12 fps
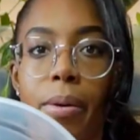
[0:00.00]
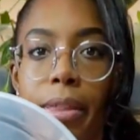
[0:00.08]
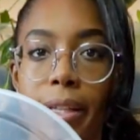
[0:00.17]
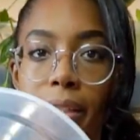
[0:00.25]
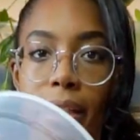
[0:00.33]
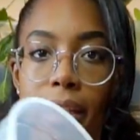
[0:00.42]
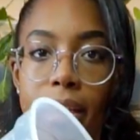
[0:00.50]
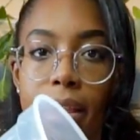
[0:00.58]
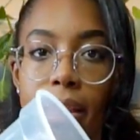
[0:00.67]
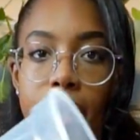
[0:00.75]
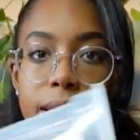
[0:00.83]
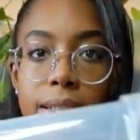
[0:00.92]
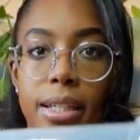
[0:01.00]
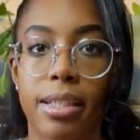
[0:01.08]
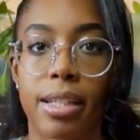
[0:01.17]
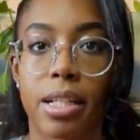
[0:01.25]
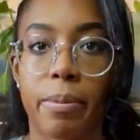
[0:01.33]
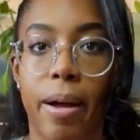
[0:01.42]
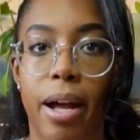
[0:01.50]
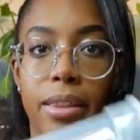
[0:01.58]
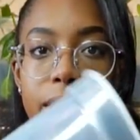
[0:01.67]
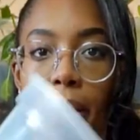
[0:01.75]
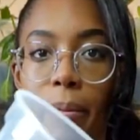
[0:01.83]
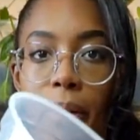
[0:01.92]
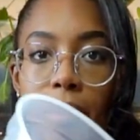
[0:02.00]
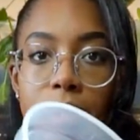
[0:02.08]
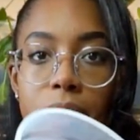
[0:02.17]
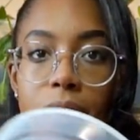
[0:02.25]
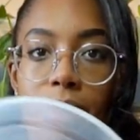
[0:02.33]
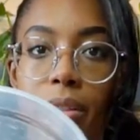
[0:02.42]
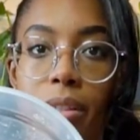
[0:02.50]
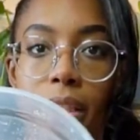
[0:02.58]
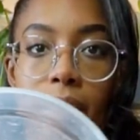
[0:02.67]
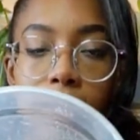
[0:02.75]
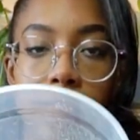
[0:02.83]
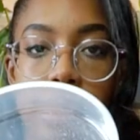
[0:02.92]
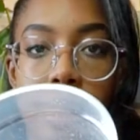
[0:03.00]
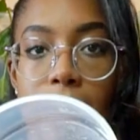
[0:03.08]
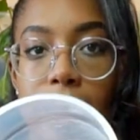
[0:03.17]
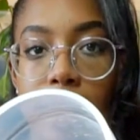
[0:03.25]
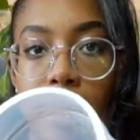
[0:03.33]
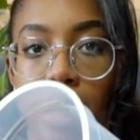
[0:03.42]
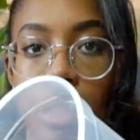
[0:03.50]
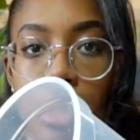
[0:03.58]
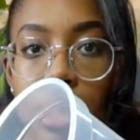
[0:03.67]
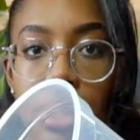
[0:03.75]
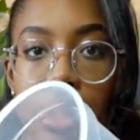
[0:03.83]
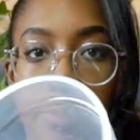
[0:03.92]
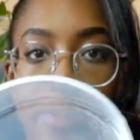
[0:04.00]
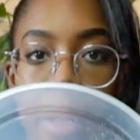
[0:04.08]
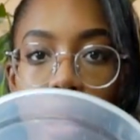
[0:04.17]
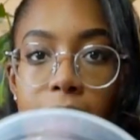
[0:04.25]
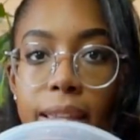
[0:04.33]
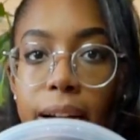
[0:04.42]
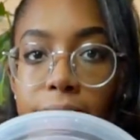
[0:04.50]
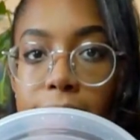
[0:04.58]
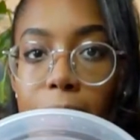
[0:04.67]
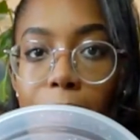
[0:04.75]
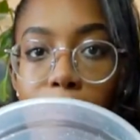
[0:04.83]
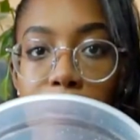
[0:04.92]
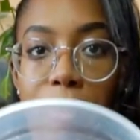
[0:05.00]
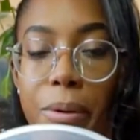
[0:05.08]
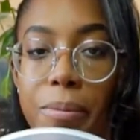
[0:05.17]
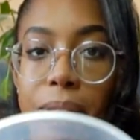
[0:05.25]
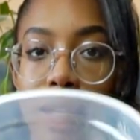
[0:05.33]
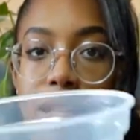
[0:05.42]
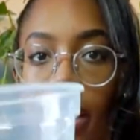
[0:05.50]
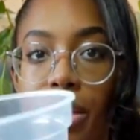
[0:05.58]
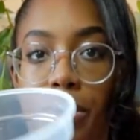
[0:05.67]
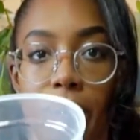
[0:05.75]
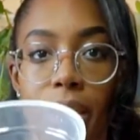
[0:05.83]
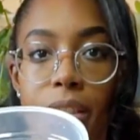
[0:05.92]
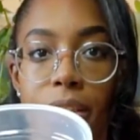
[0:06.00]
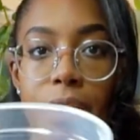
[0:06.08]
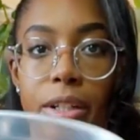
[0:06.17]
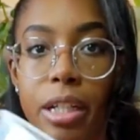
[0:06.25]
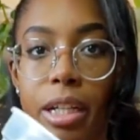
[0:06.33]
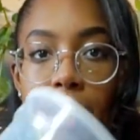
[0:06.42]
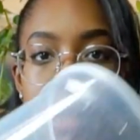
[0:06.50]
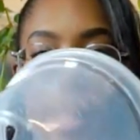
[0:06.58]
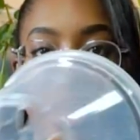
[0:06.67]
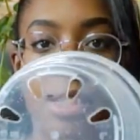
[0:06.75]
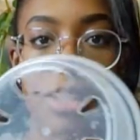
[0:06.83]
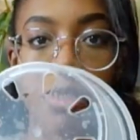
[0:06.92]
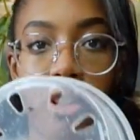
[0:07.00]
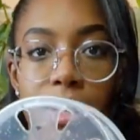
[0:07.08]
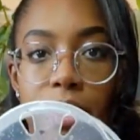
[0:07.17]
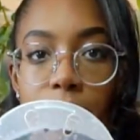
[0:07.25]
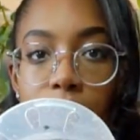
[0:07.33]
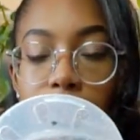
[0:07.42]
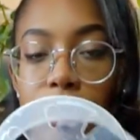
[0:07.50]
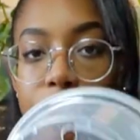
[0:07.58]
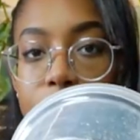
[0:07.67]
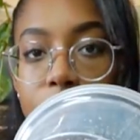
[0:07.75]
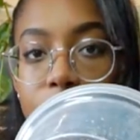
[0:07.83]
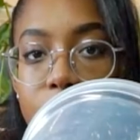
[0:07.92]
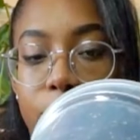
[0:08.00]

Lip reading: this is the 6-inch pot that I'm going to use. This is the 6-inch clear pot that I sell on my website. It's really sturdy and it has the drainage holes already on the